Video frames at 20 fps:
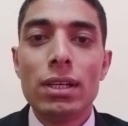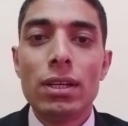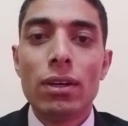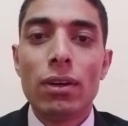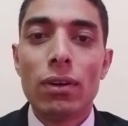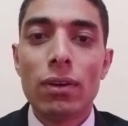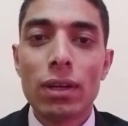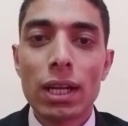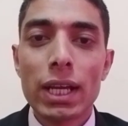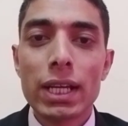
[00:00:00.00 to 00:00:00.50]

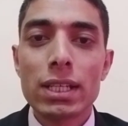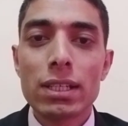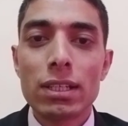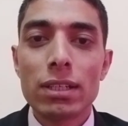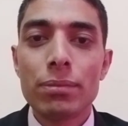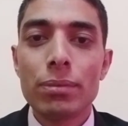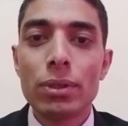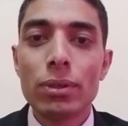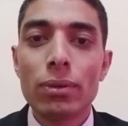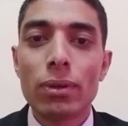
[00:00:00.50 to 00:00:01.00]
online
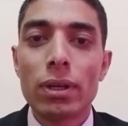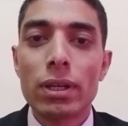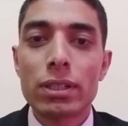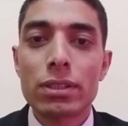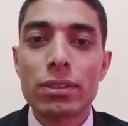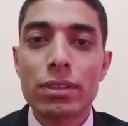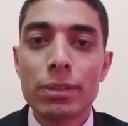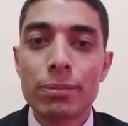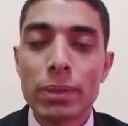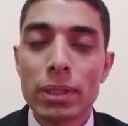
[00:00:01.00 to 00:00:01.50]
review or
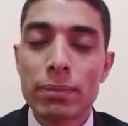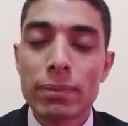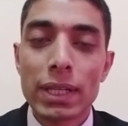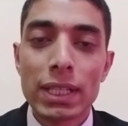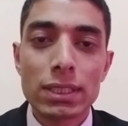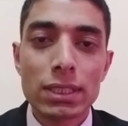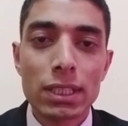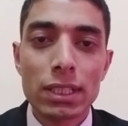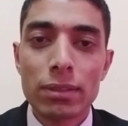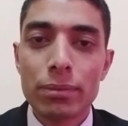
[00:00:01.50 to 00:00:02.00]

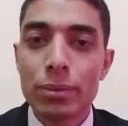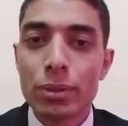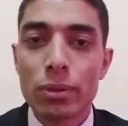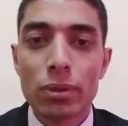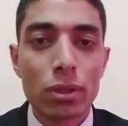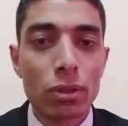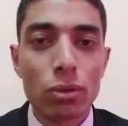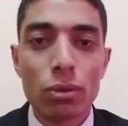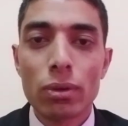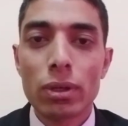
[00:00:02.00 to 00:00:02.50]
TripAdvisor review or
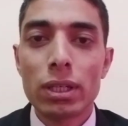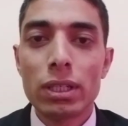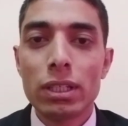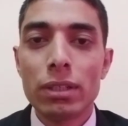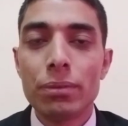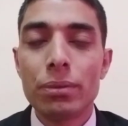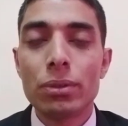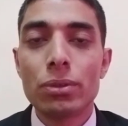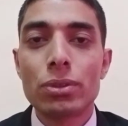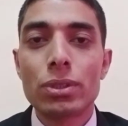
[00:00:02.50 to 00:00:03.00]
Google
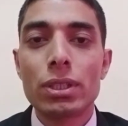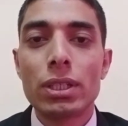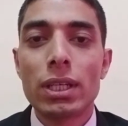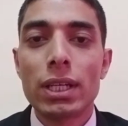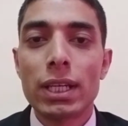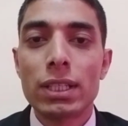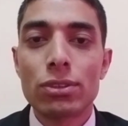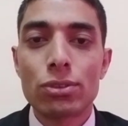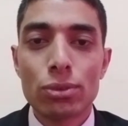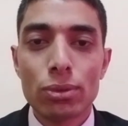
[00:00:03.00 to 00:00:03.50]
reviews
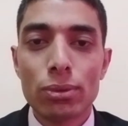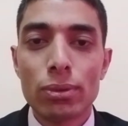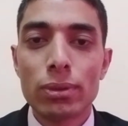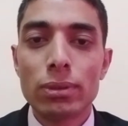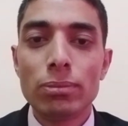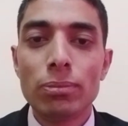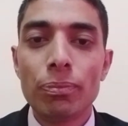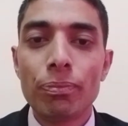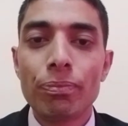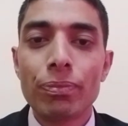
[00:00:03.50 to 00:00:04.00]
and so
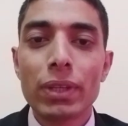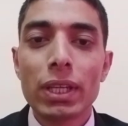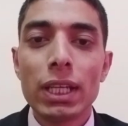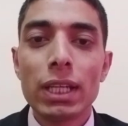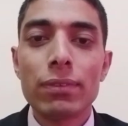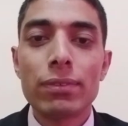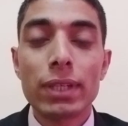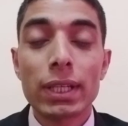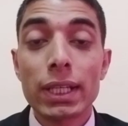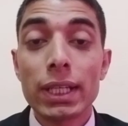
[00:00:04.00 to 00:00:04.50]
on,
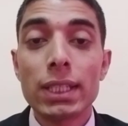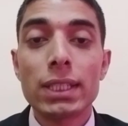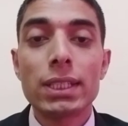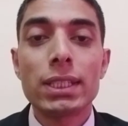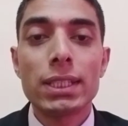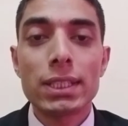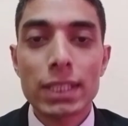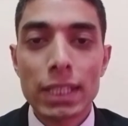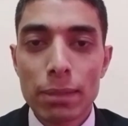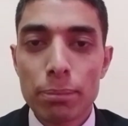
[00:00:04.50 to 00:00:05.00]
if the guest
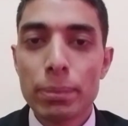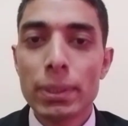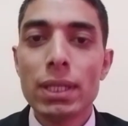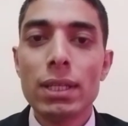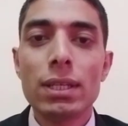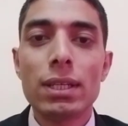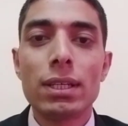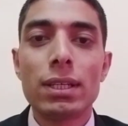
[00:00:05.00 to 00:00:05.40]
is happy